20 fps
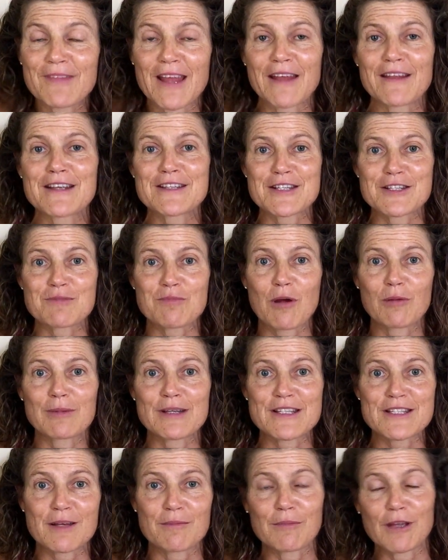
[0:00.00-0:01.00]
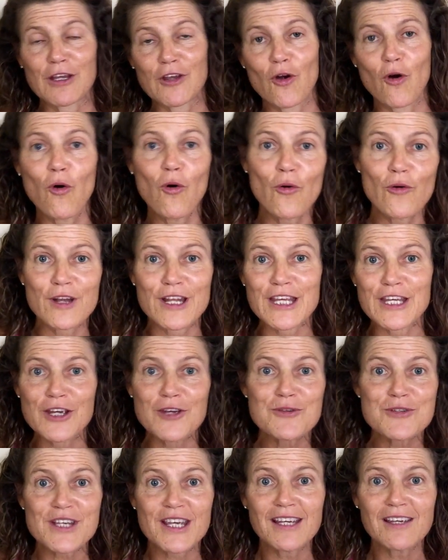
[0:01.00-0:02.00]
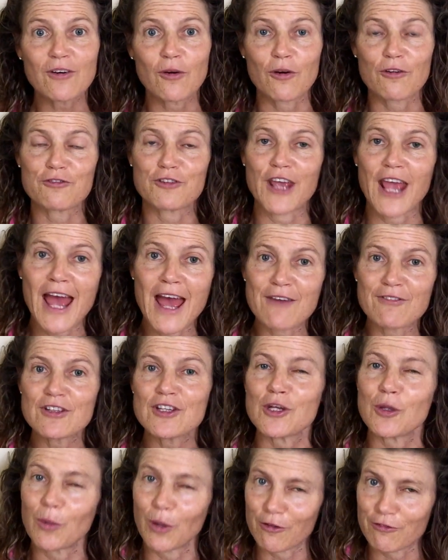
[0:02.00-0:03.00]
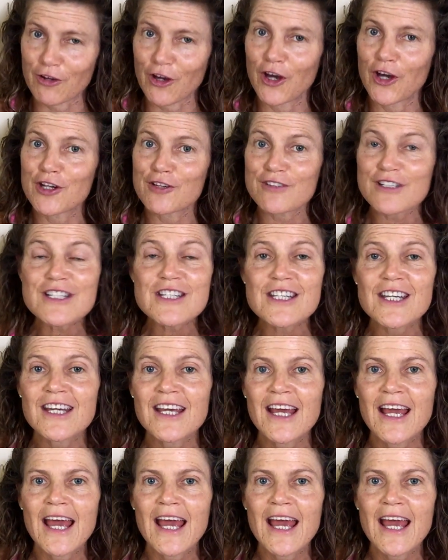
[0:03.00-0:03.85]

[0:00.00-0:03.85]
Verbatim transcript: Now, this is probably something you're already using, or if you haven't, you will have heard of it.